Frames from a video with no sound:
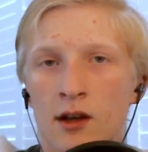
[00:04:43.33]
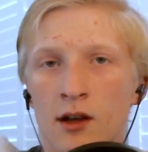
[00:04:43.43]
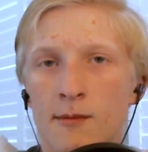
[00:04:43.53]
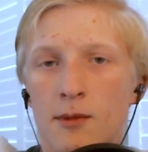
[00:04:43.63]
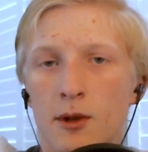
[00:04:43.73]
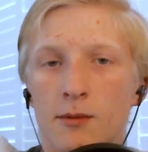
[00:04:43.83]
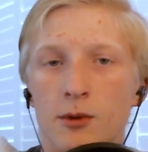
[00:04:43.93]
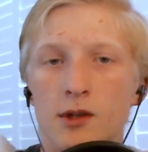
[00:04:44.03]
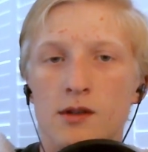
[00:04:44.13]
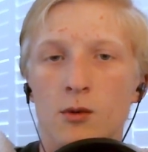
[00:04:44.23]
Plug
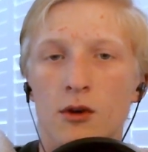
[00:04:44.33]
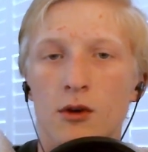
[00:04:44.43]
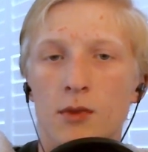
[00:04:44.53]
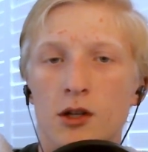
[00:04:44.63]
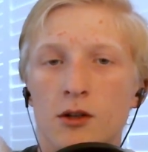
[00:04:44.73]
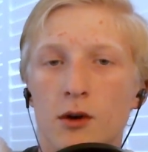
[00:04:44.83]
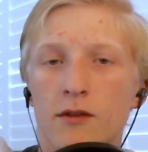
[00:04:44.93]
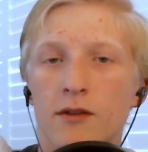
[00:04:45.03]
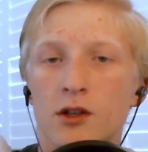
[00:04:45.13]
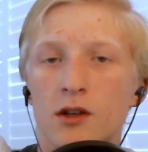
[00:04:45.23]
boards were much more
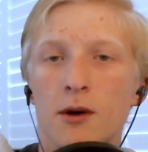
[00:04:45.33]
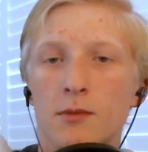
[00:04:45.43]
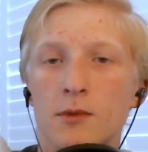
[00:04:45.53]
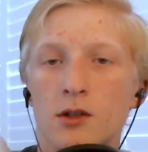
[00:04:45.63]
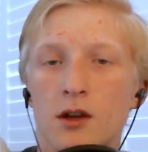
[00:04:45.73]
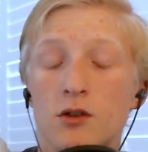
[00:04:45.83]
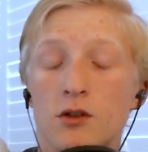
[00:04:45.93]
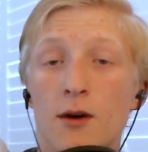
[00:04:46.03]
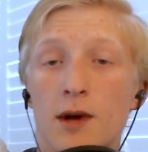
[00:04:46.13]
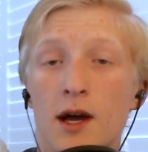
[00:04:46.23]
efficient. The
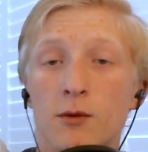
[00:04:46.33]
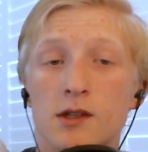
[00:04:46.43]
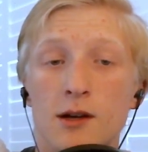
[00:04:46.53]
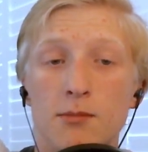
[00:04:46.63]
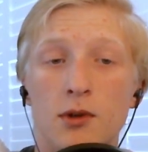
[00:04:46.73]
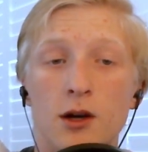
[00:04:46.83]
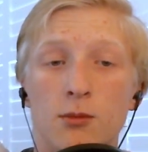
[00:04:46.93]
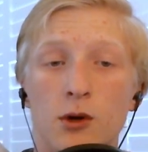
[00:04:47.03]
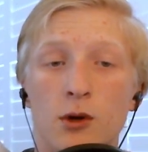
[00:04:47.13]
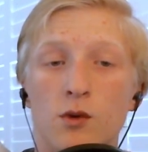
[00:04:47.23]
drawback was that plug
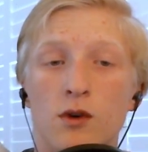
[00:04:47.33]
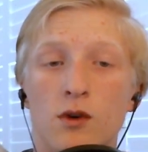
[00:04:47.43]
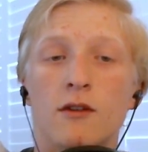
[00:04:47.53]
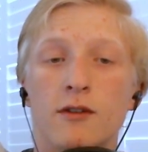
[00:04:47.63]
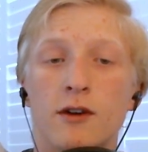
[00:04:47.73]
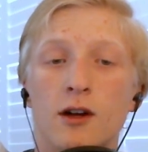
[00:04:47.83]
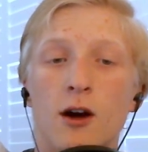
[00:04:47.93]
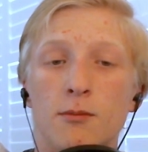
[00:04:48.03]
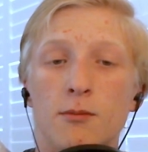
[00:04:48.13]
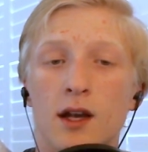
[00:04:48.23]
boards are very
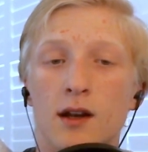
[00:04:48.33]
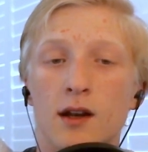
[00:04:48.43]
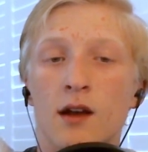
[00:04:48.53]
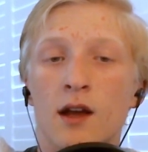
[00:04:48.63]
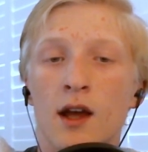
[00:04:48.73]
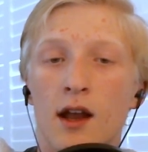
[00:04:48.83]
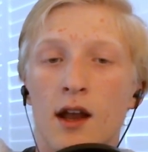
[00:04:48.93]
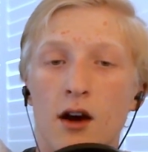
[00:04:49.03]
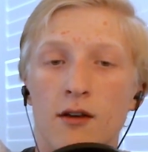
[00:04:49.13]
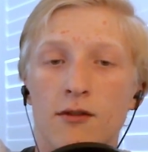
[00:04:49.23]
complicated and
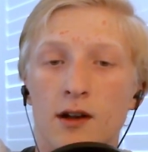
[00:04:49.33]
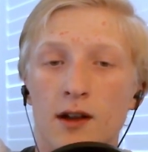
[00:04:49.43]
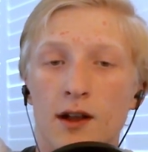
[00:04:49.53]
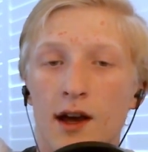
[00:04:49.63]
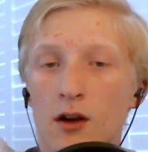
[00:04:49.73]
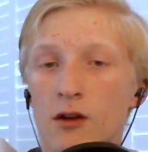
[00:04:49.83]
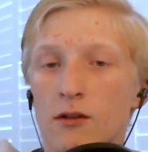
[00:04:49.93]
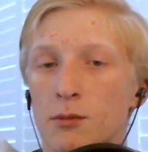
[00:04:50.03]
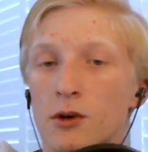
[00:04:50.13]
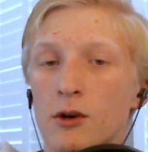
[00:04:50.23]
not friendly at all for
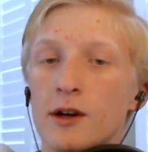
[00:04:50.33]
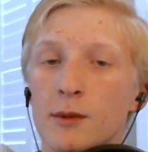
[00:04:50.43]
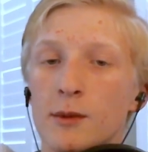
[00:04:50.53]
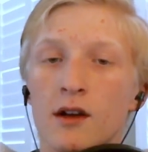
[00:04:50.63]
programming.